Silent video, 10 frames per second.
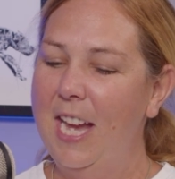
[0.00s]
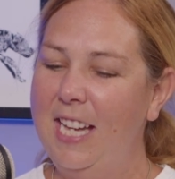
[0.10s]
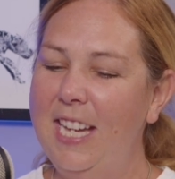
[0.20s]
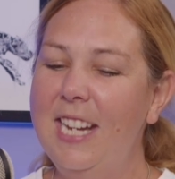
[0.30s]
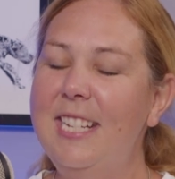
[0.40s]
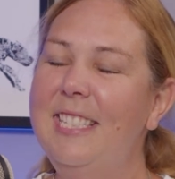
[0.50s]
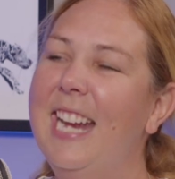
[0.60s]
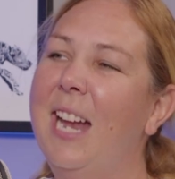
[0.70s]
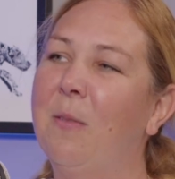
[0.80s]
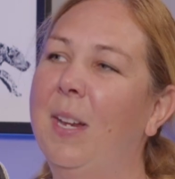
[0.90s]
he and his
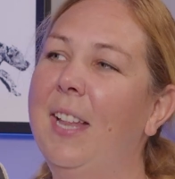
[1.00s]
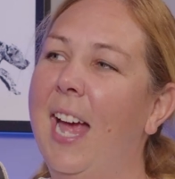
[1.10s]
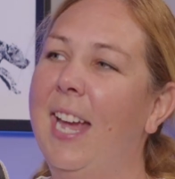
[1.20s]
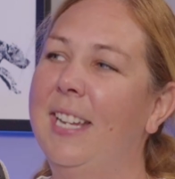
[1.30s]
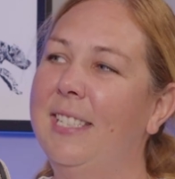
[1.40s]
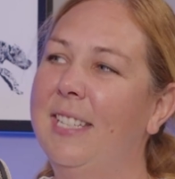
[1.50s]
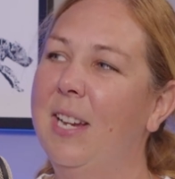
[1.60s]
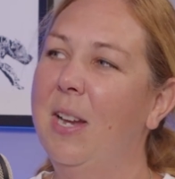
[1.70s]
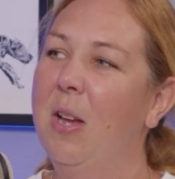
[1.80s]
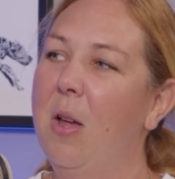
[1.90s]
dad realized,
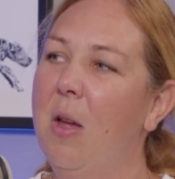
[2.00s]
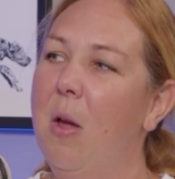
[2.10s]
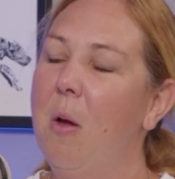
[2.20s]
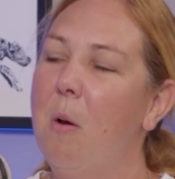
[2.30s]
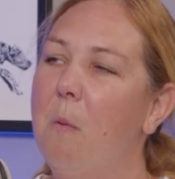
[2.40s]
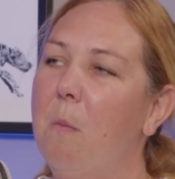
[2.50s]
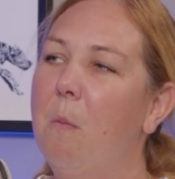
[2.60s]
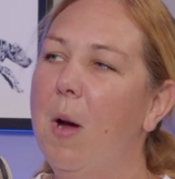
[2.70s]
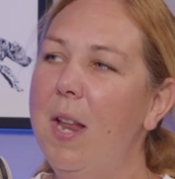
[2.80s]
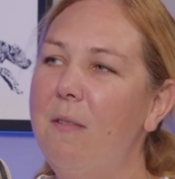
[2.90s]

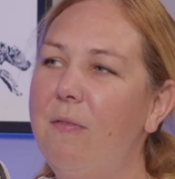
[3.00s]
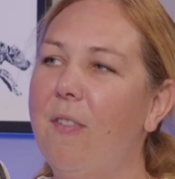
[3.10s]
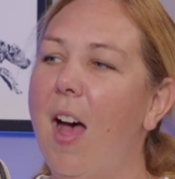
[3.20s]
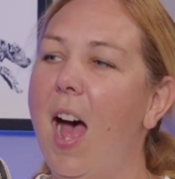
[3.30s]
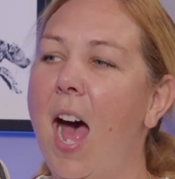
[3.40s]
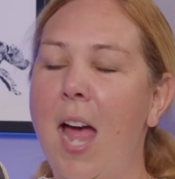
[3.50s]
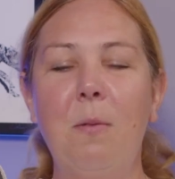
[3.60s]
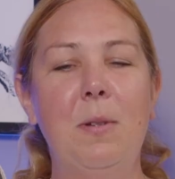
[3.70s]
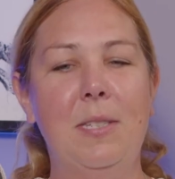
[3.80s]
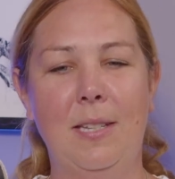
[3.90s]
what if
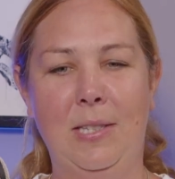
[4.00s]
I was the